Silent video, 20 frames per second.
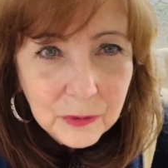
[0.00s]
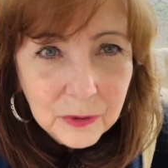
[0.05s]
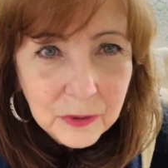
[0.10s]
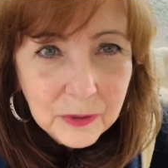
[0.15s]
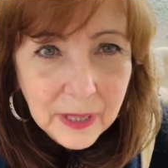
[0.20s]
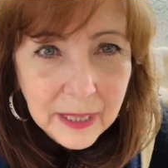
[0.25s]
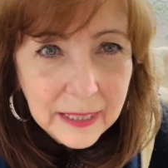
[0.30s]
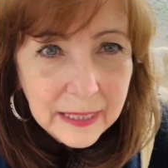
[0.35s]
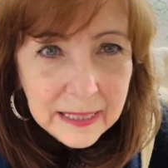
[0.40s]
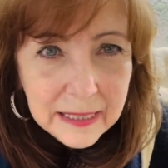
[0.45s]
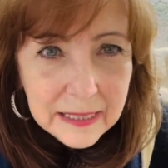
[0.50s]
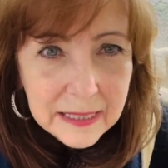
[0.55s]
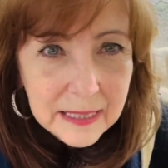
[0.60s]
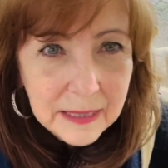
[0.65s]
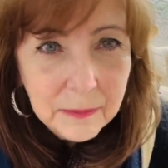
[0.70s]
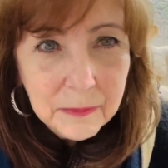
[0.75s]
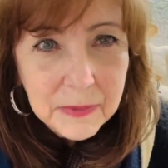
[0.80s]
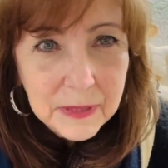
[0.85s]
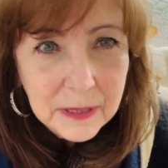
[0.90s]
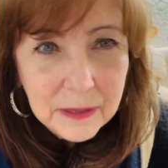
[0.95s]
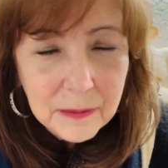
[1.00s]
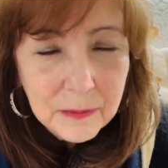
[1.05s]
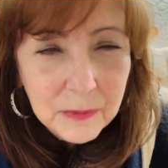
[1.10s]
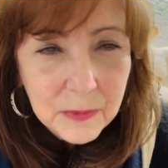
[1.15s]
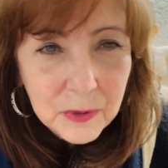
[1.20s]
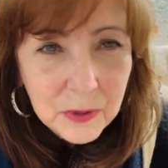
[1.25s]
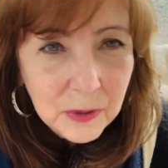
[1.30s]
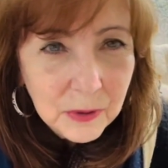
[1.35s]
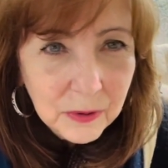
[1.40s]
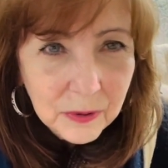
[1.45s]
any
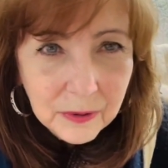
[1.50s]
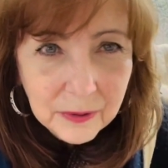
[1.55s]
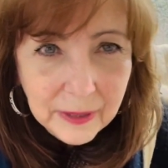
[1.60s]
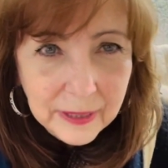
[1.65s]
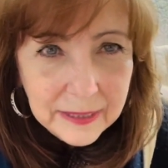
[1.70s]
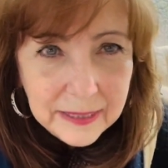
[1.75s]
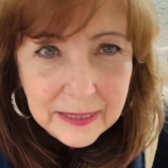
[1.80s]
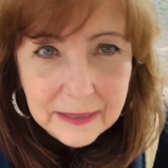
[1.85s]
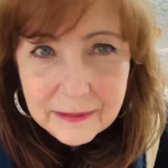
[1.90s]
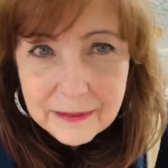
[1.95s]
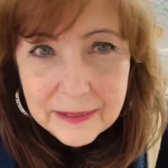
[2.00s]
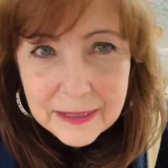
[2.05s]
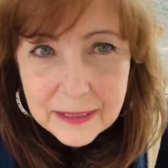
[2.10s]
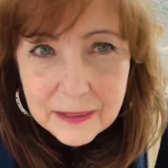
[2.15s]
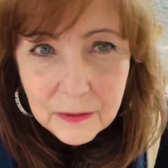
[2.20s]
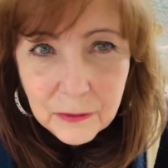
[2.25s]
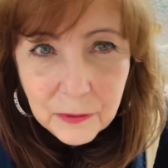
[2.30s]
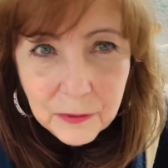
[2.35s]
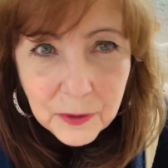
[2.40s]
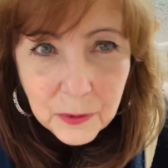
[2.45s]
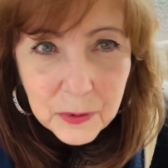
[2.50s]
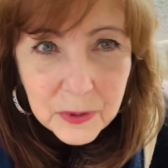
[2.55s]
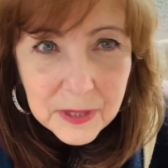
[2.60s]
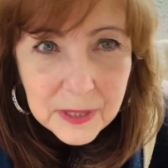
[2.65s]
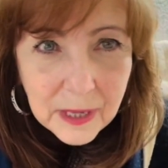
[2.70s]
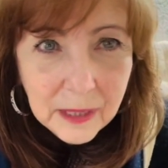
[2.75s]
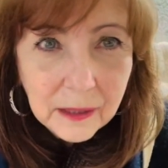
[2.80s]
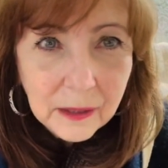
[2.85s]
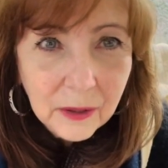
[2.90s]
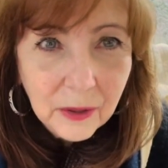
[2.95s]
symptoms or I didn't feel
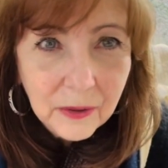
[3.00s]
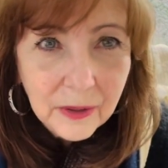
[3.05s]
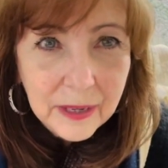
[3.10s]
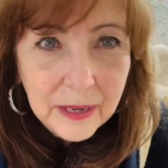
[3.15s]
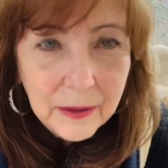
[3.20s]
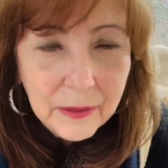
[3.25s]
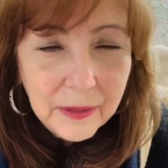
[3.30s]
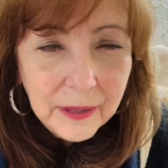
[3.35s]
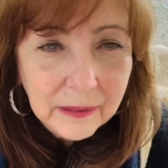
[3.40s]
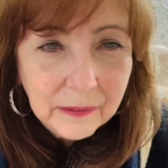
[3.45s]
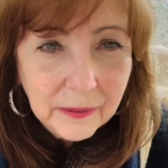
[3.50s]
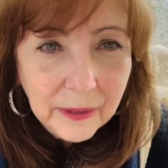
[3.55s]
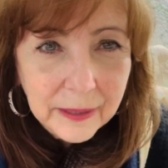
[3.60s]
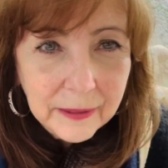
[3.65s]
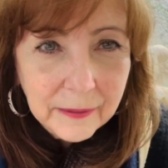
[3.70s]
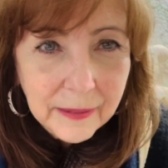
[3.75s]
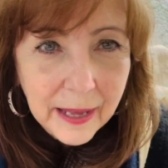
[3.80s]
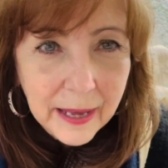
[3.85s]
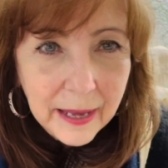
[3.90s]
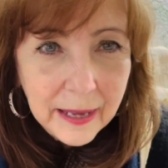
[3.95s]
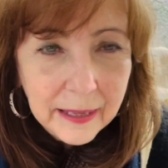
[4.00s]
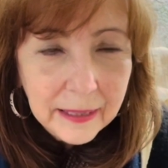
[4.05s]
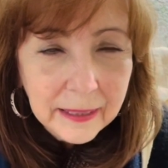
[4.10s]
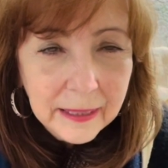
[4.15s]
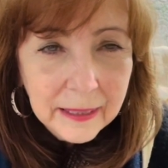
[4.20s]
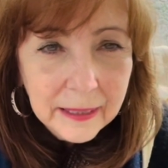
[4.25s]
sick or anything like that.